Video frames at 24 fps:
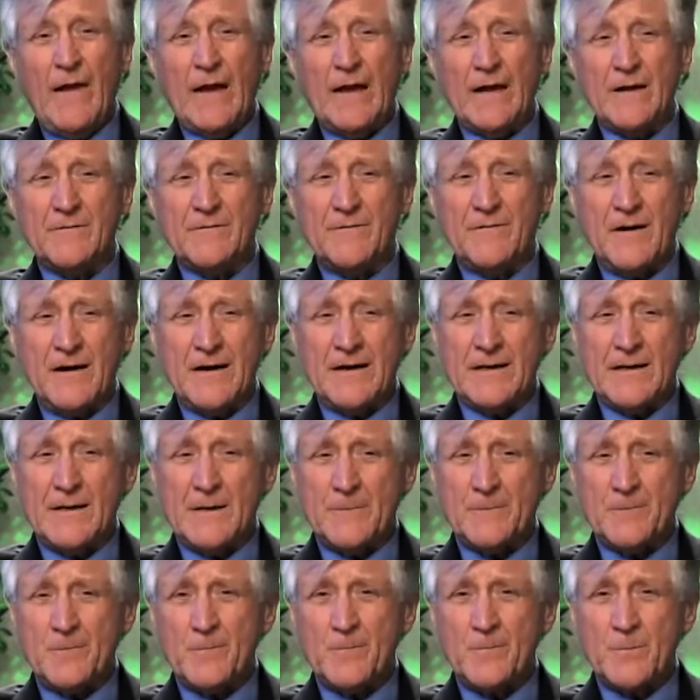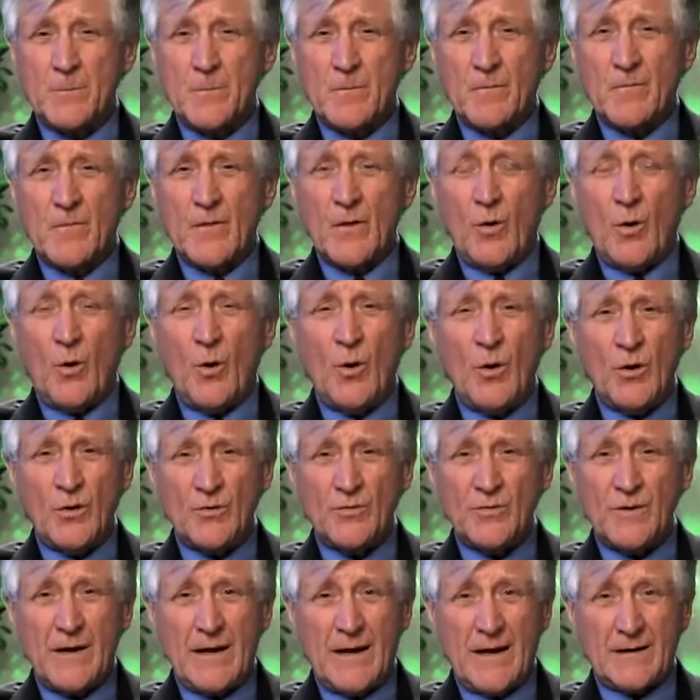And finally, all the
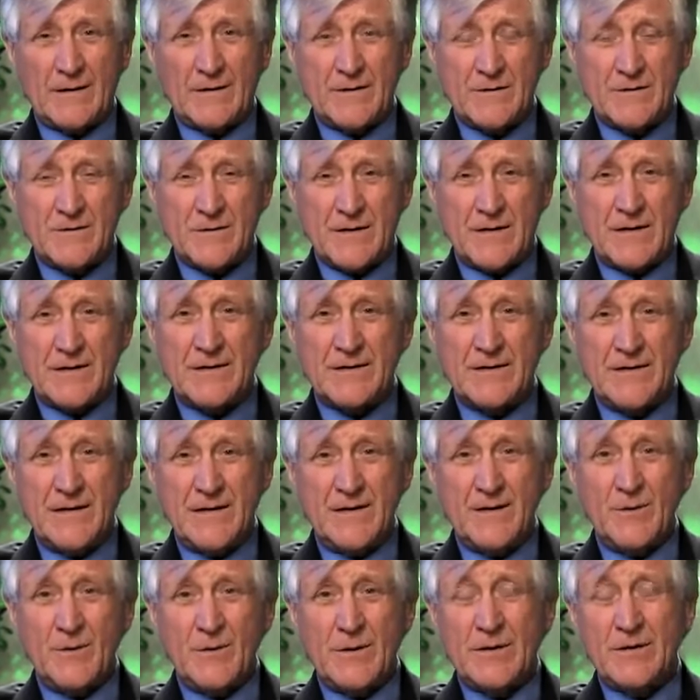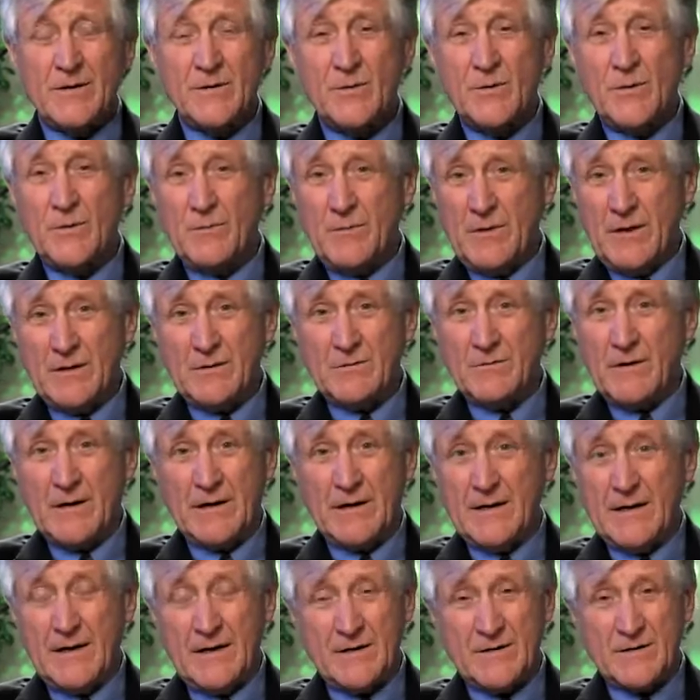reactors are continuing to emit
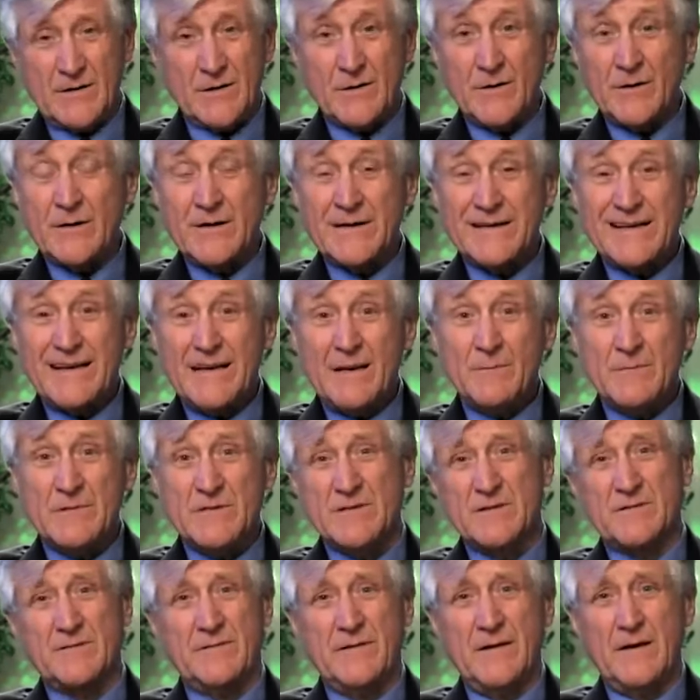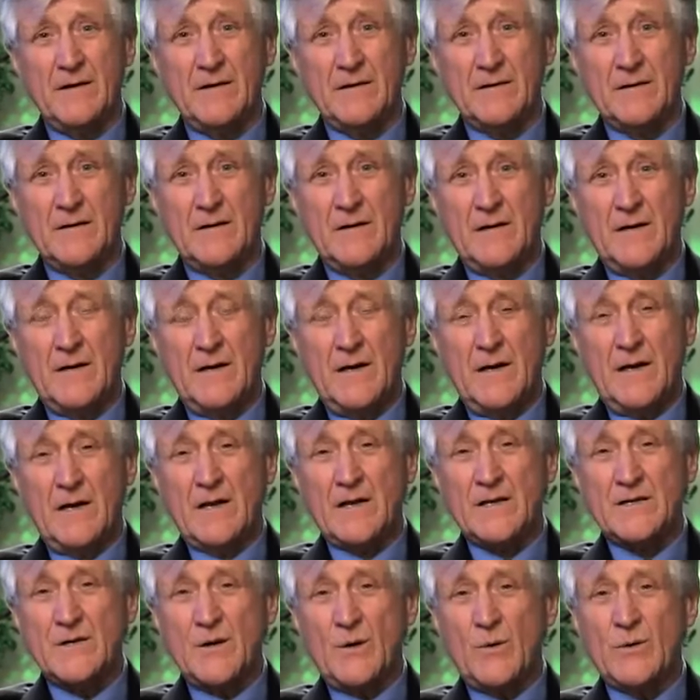radiation. Their containments have failed.
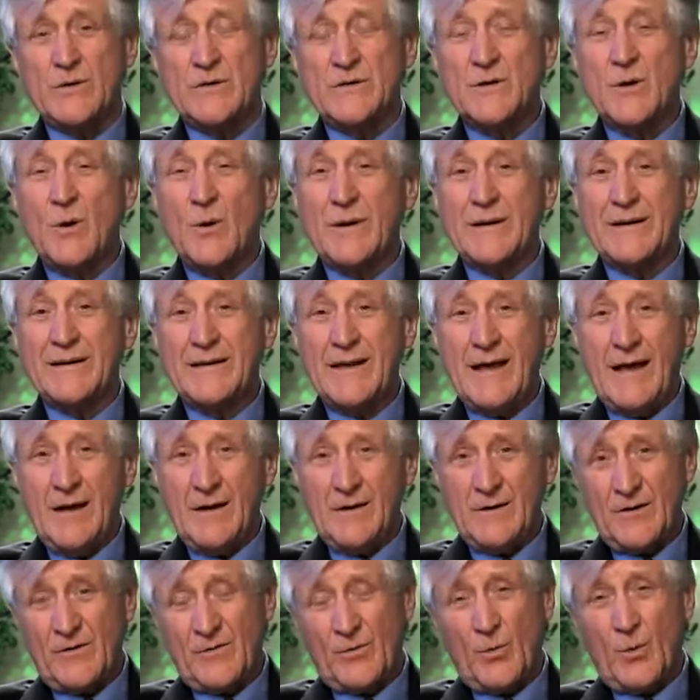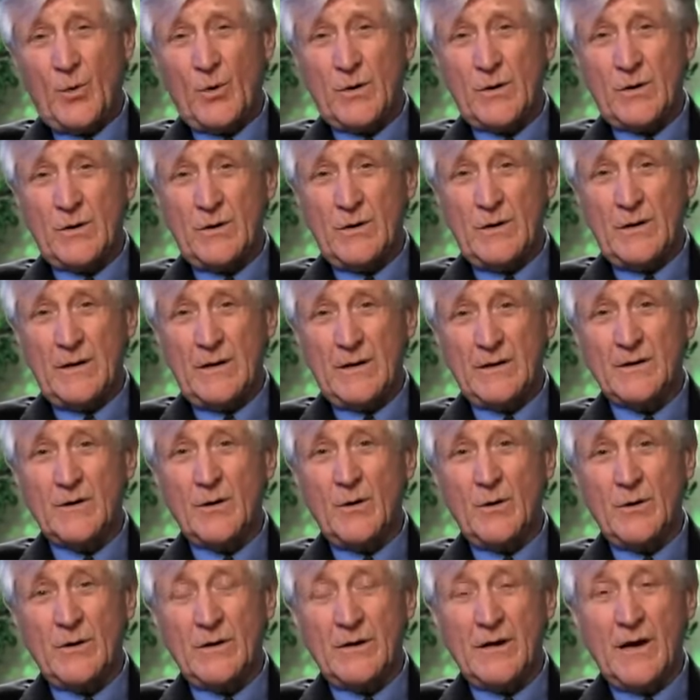So it's going down as water and
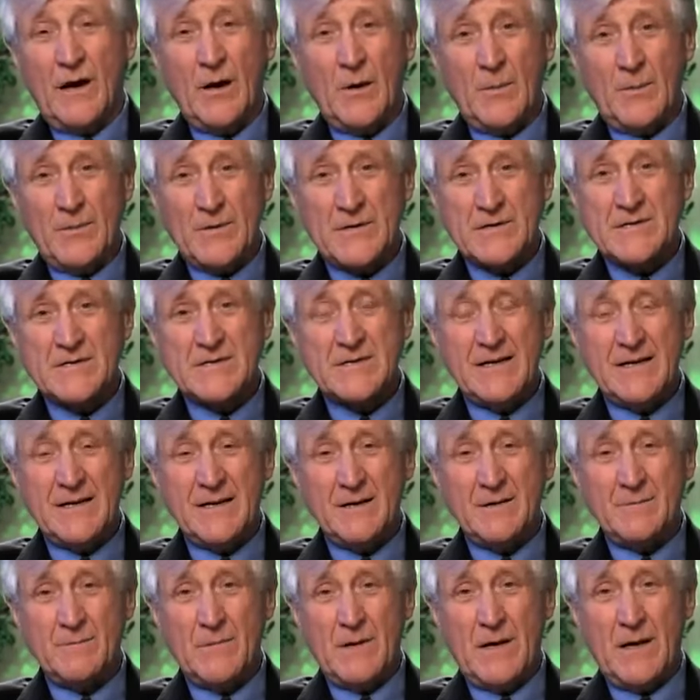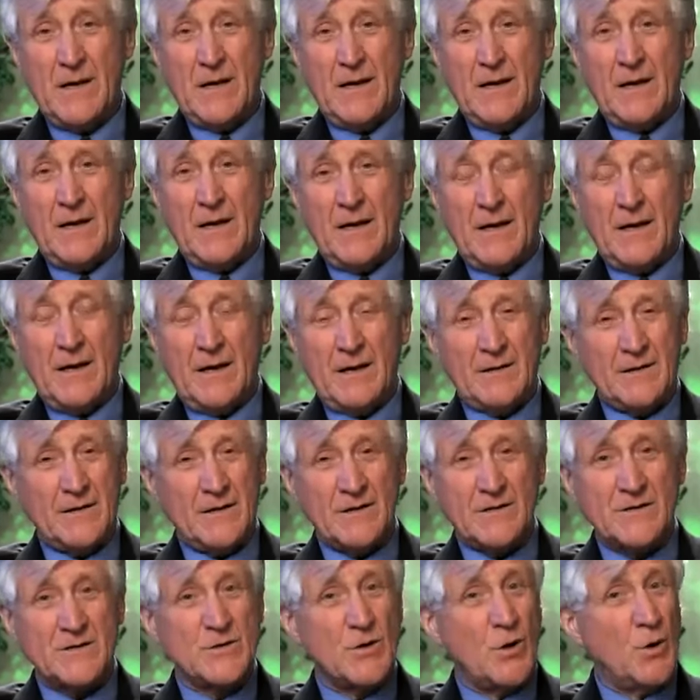going up as steam, and
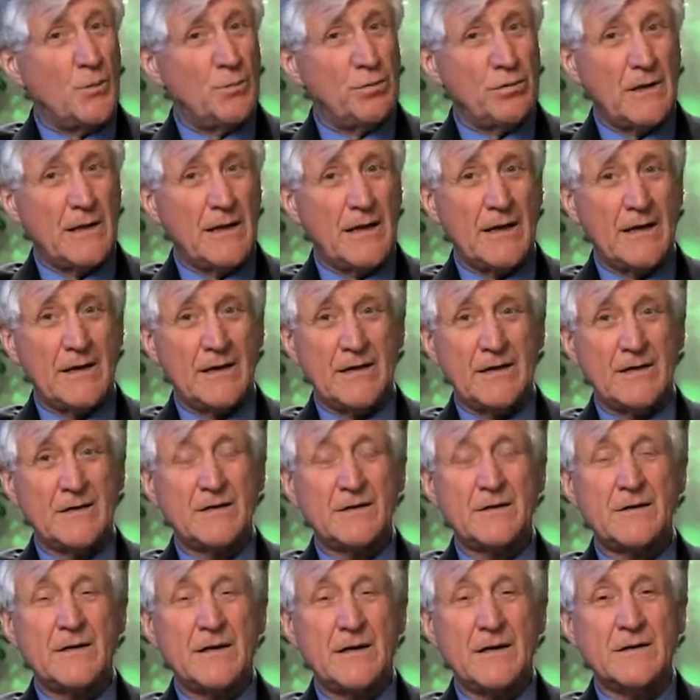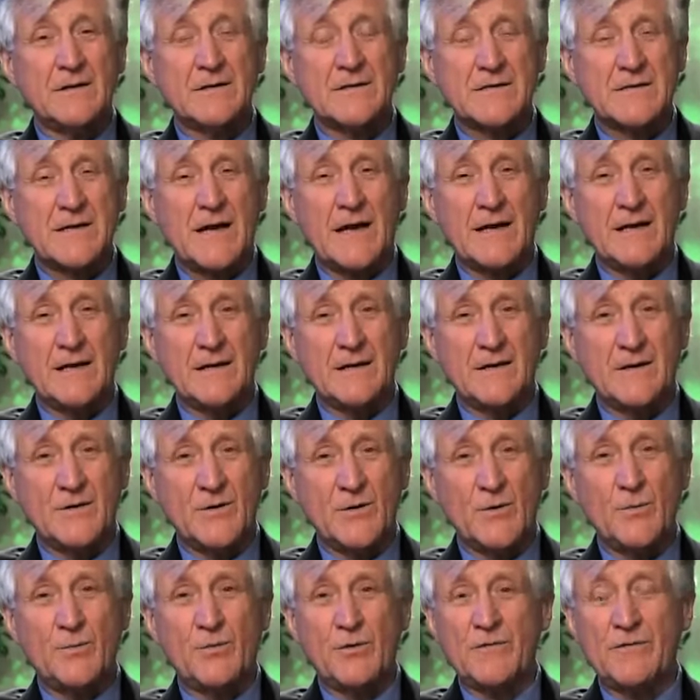there's no plan in sight
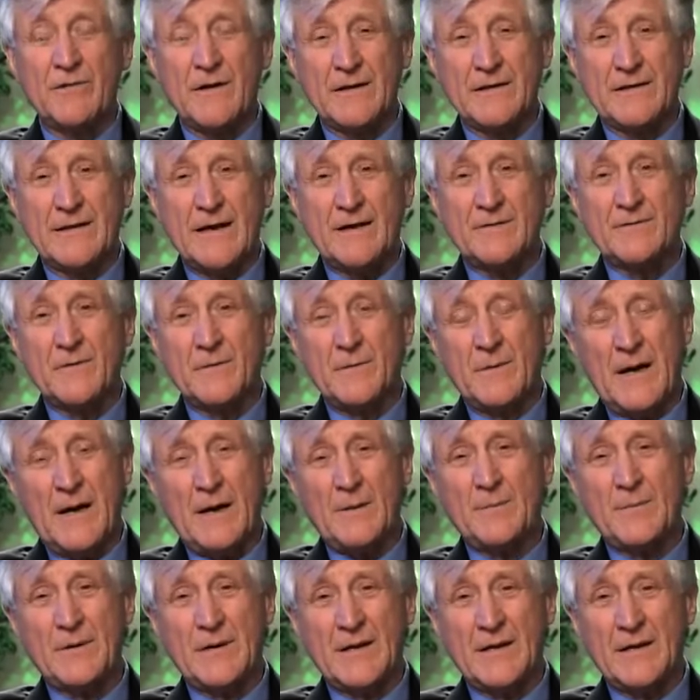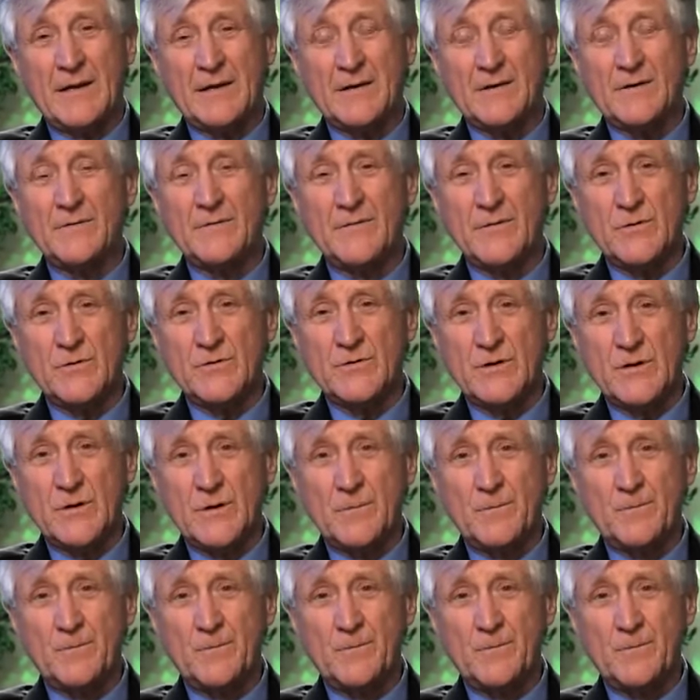to prevent that from happening in the future.